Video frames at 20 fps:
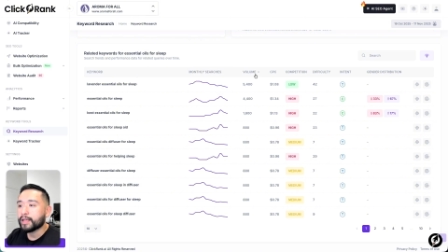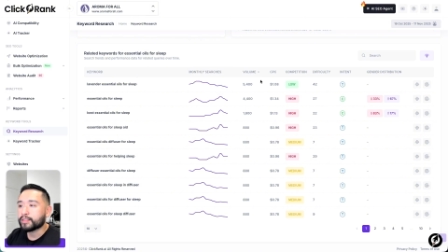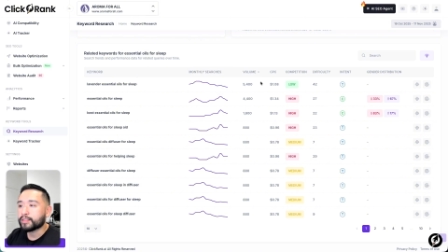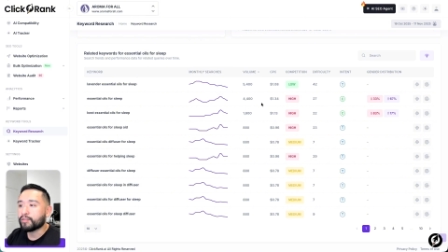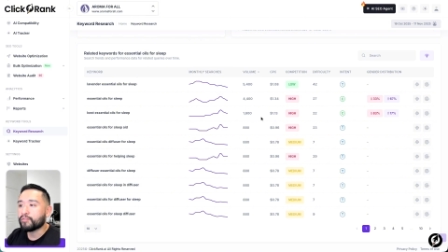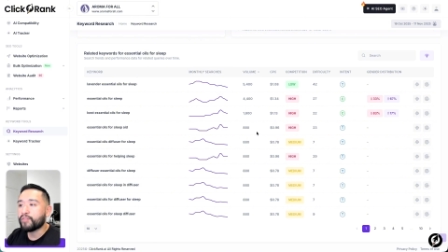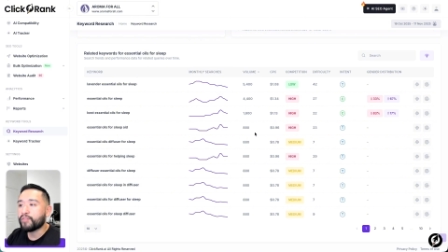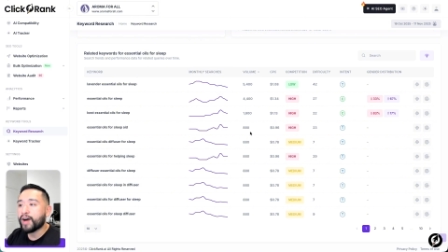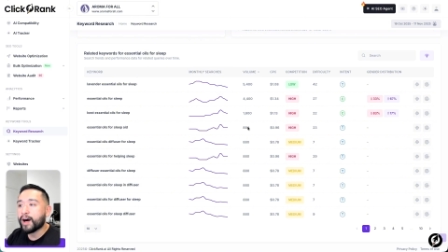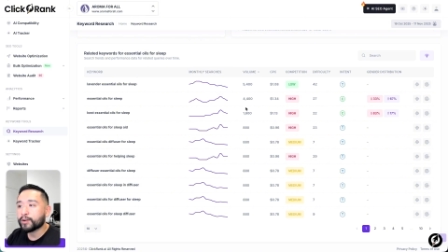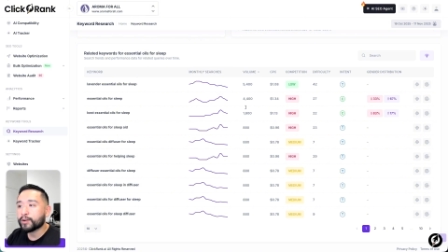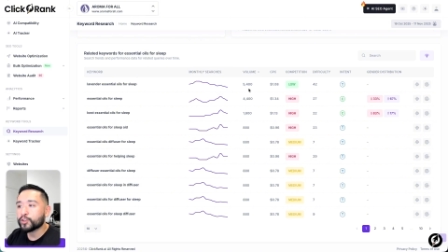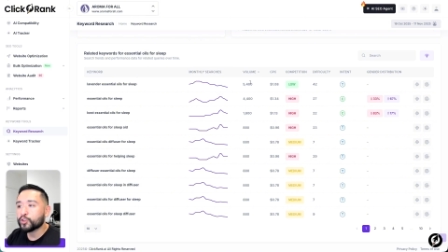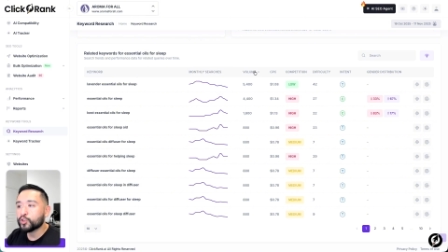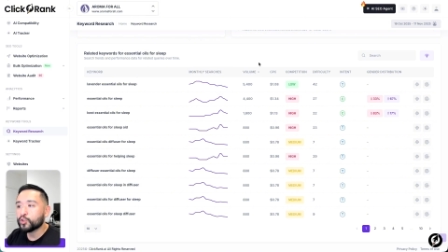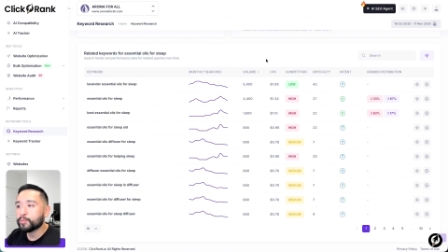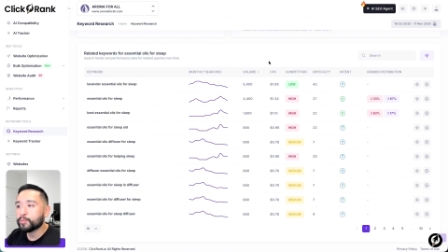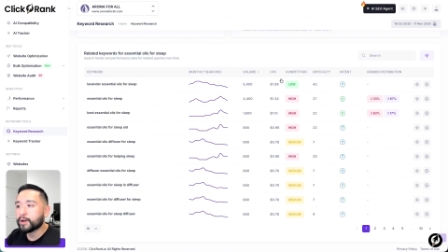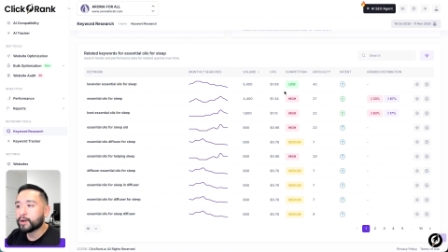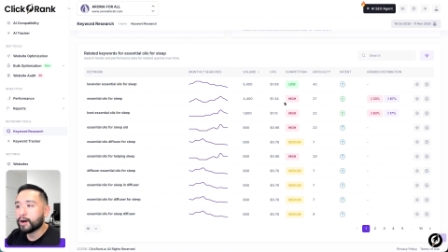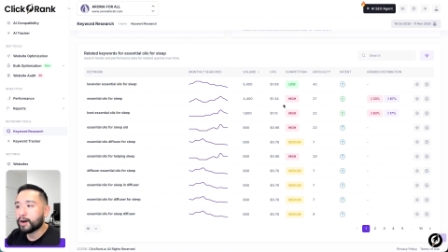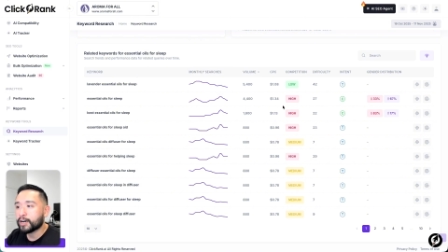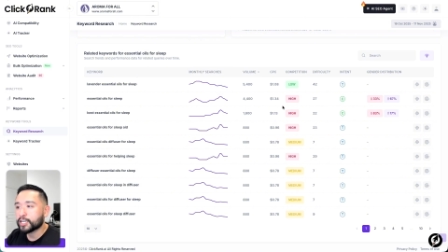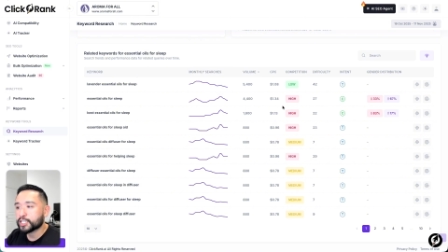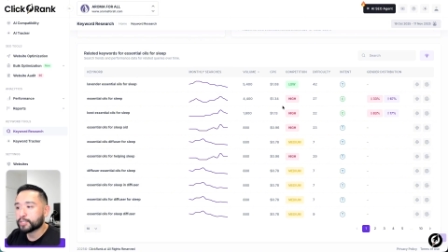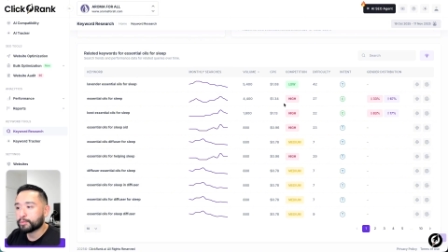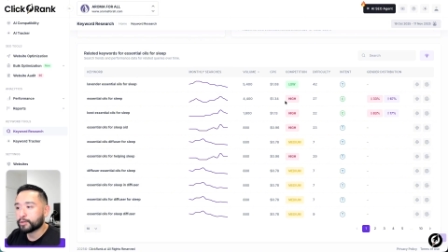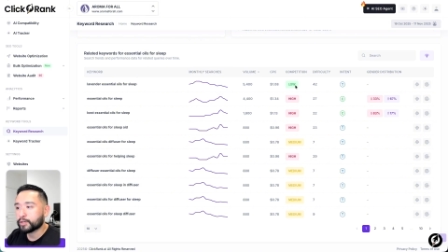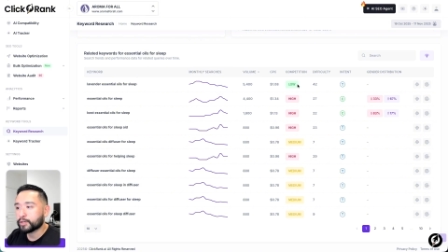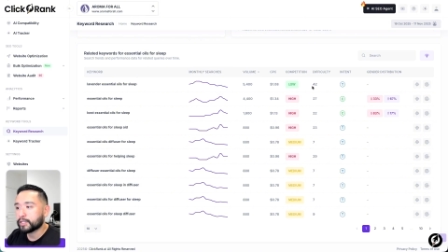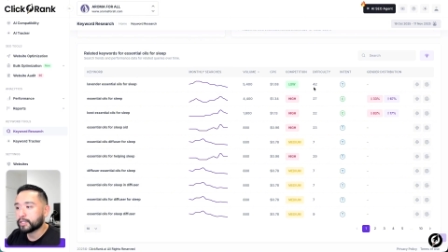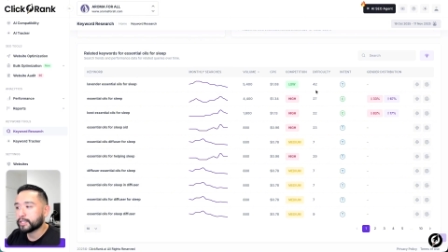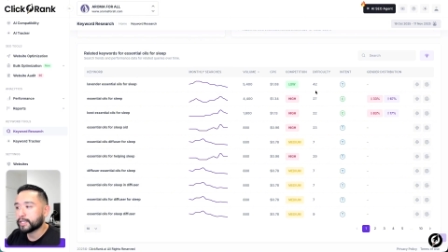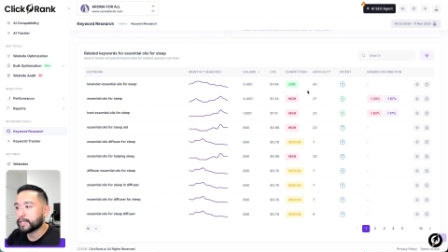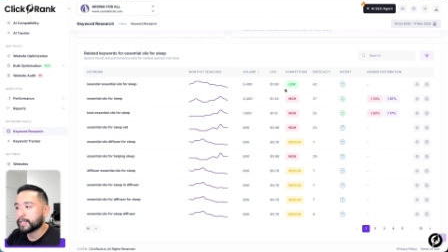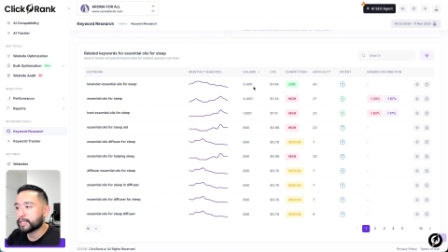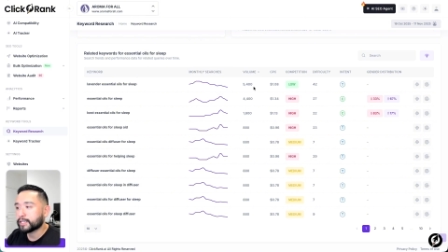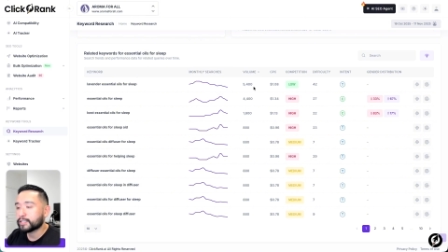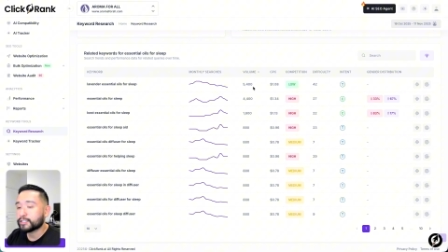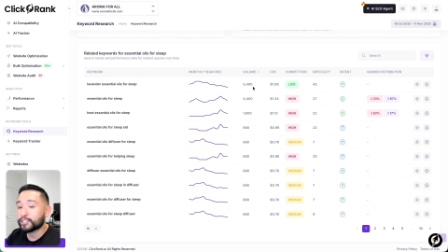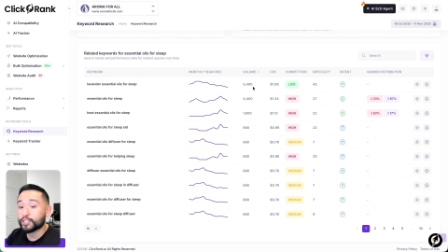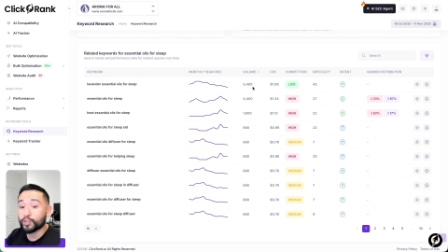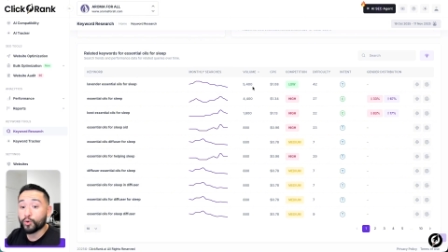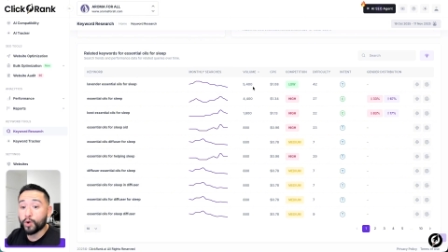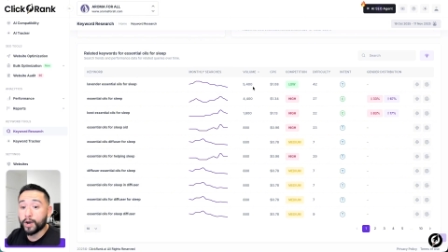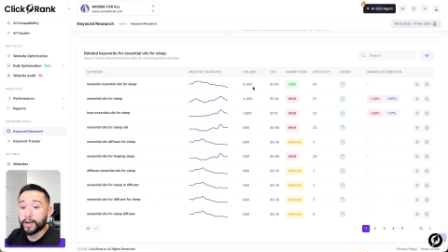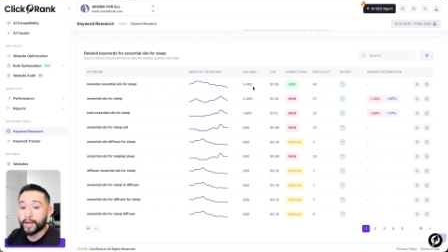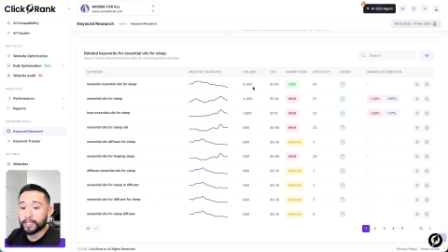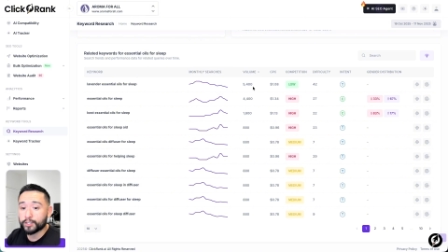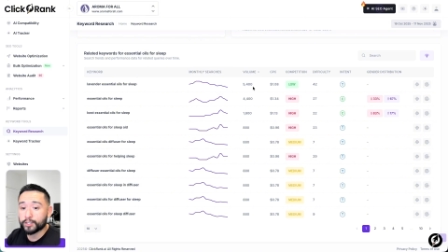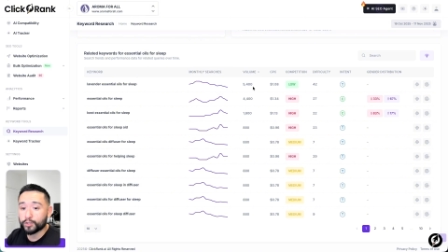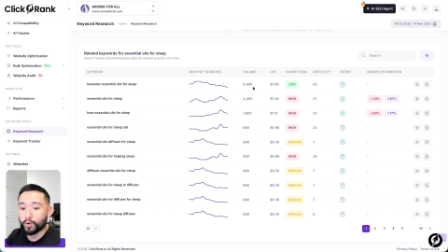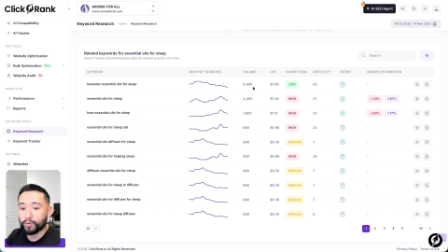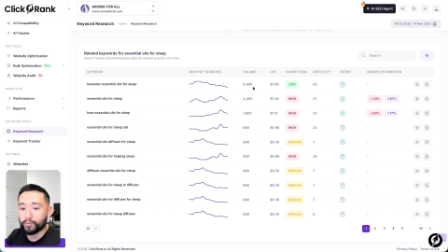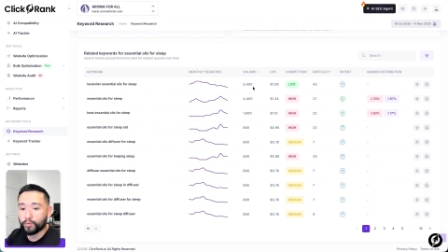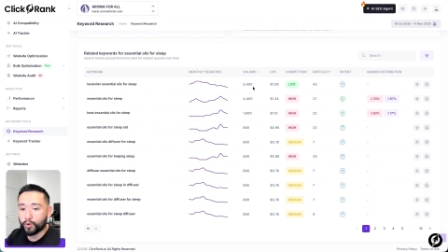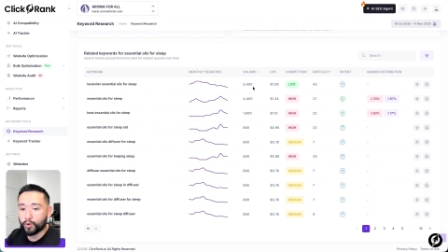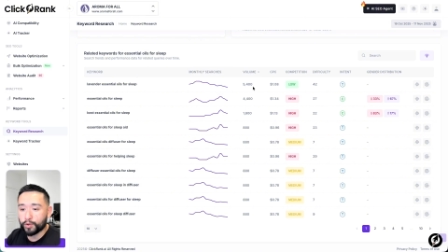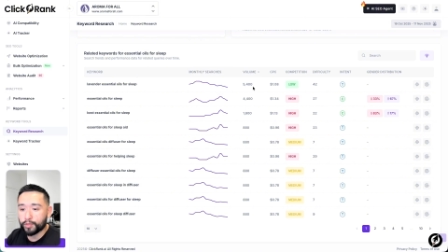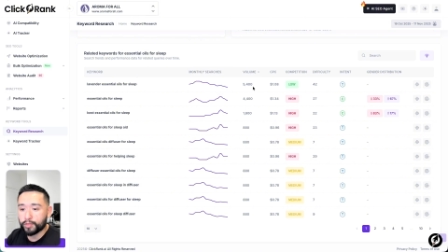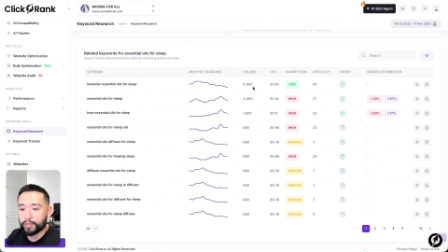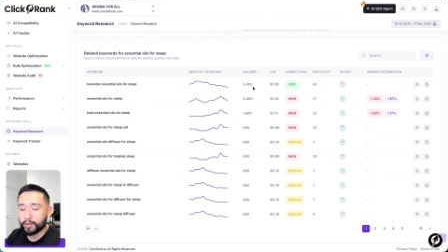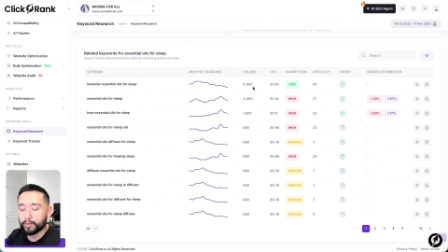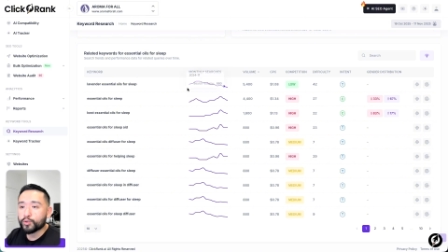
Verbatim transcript: the volume, cost per click, so on and so forth.